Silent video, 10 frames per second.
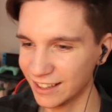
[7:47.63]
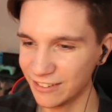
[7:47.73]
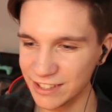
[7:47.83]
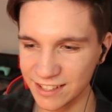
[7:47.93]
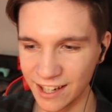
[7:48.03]

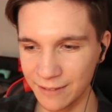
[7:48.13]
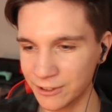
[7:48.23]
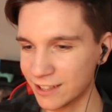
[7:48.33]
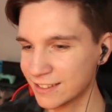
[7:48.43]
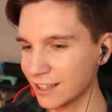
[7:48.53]
Every
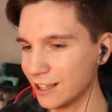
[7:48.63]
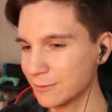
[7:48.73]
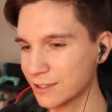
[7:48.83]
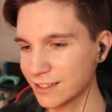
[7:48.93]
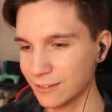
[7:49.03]
time Hyunsa
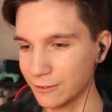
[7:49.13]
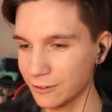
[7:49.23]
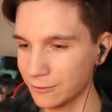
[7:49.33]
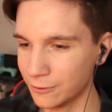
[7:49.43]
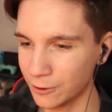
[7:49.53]
comes
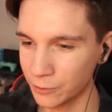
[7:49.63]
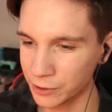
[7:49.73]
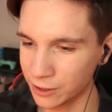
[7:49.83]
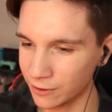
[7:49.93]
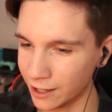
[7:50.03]
forward
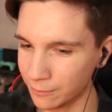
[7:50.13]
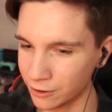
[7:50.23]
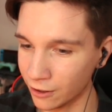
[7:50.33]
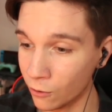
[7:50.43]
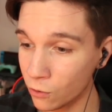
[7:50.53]
with the rap,
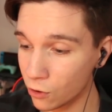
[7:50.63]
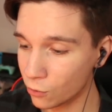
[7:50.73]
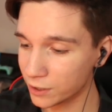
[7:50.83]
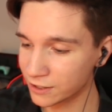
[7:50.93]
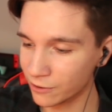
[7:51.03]
bro.
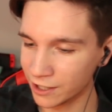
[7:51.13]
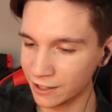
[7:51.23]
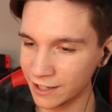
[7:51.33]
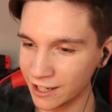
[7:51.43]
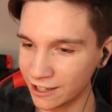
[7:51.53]
Ooh, what's going
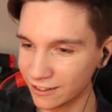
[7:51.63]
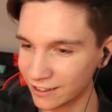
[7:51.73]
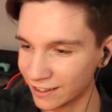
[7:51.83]
on there?